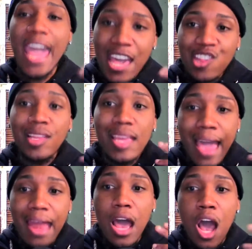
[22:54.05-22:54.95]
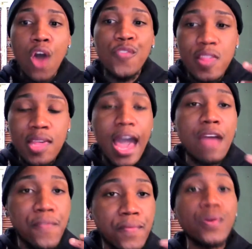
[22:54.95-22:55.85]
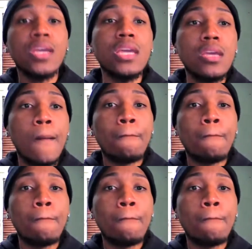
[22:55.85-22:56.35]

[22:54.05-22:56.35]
Ashley got off scot free